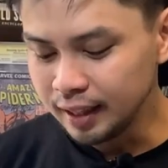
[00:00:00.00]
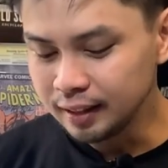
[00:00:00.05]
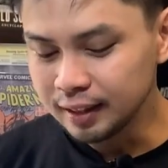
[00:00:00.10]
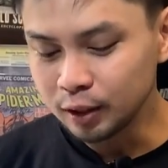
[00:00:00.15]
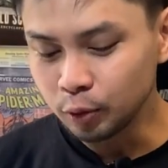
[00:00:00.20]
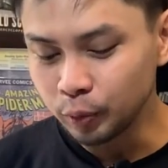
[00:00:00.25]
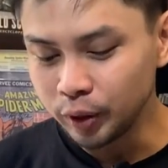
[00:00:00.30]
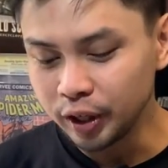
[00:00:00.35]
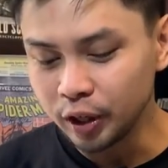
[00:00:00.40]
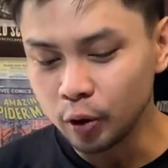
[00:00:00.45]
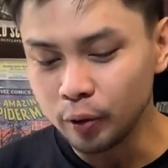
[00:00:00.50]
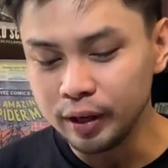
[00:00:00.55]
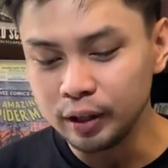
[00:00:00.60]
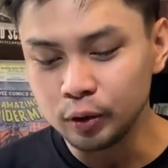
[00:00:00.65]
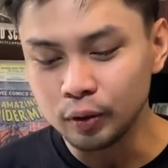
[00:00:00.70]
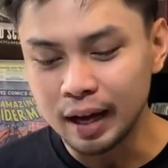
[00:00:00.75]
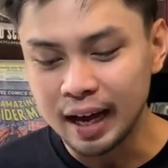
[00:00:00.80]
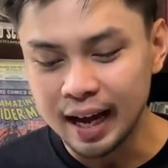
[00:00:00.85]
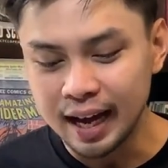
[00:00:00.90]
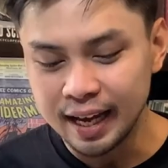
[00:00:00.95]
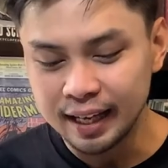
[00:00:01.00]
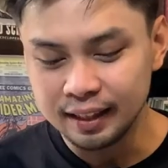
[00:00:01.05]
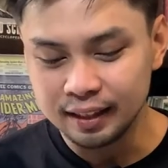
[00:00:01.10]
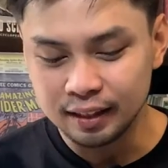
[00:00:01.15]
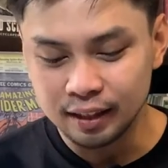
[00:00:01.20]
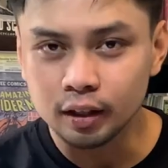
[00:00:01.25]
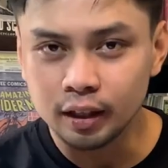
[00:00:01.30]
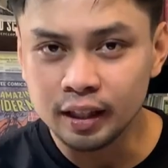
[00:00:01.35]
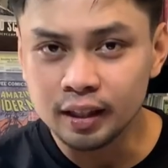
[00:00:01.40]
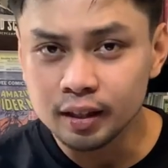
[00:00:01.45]
that we're going to
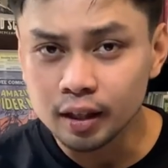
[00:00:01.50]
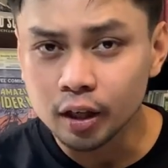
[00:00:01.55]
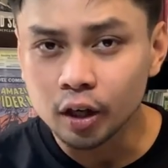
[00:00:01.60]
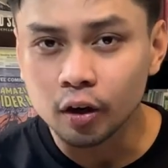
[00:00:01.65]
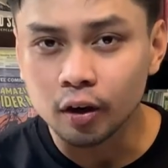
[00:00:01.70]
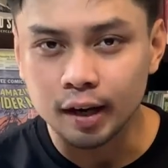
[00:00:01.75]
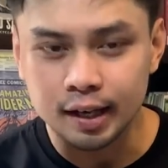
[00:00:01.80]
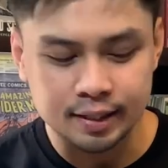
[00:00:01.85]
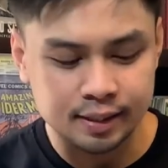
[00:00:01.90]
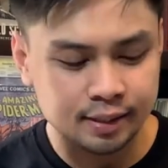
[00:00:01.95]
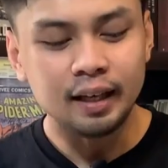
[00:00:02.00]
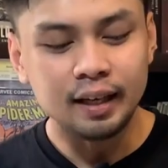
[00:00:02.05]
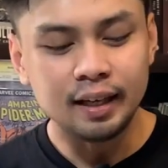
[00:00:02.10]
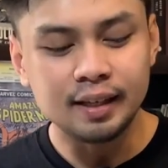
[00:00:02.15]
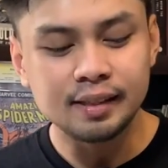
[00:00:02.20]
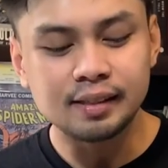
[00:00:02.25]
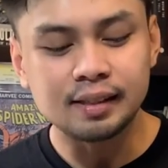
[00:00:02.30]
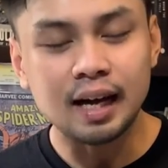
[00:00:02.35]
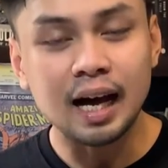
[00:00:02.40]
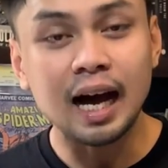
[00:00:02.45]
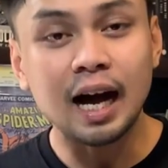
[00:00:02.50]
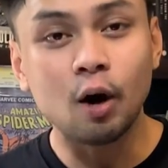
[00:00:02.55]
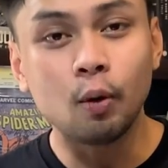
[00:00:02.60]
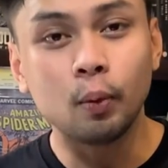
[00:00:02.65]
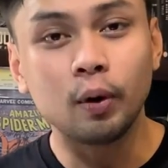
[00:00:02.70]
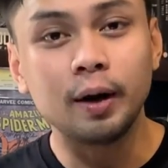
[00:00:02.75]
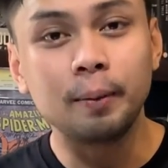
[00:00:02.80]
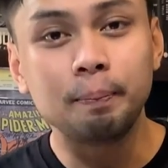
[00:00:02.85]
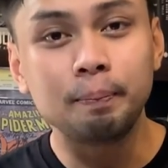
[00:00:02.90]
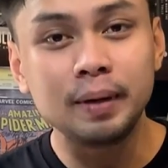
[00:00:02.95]
add in the crust is
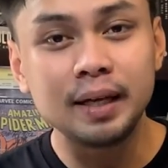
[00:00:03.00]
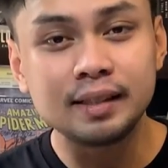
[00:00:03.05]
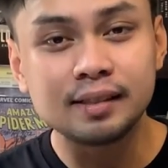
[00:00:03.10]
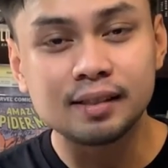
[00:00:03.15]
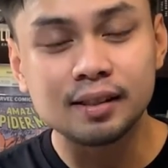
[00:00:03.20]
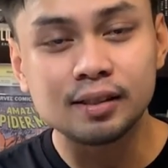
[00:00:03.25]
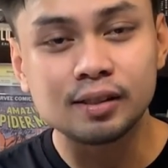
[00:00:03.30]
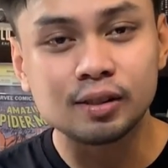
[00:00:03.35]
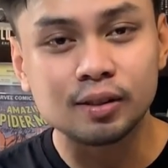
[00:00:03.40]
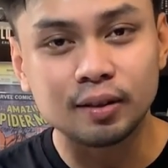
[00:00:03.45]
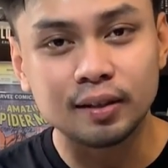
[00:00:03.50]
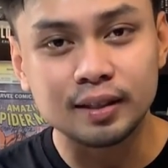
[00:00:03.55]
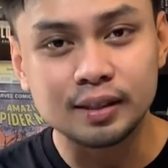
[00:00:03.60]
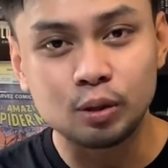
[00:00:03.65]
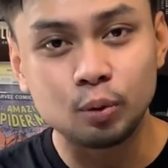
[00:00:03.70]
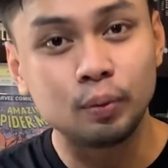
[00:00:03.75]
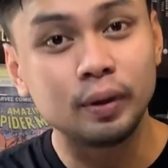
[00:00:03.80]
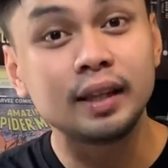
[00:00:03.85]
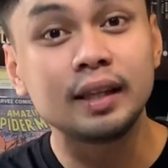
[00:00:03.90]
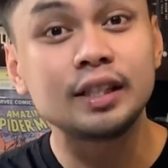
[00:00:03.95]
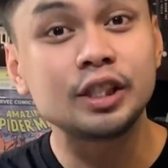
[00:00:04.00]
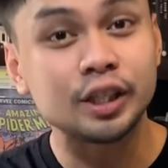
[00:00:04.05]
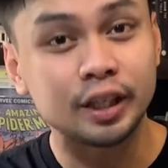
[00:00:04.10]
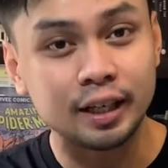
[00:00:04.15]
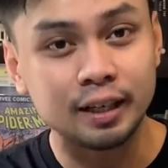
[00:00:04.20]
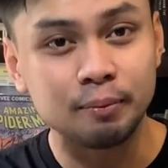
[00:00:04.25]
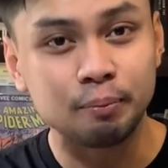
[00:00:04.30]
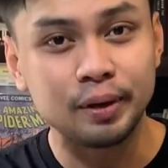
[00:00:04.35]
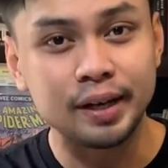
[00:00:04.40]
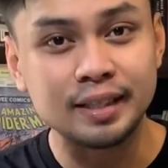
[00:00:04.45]
our pizza sauce with
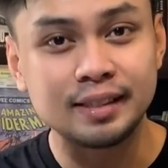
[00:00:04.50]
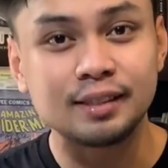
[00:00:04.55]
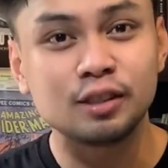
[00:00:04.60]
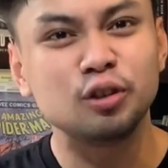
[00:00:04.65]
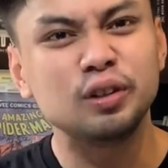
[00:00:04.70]
chicken breast.